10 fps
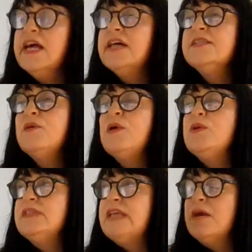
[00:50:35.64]
Yeah, so I
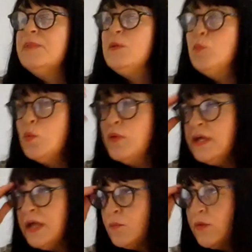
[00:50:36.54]
will say, I mean, what
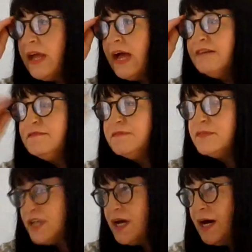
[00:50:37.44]
we have
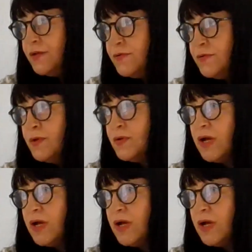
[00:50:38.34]
done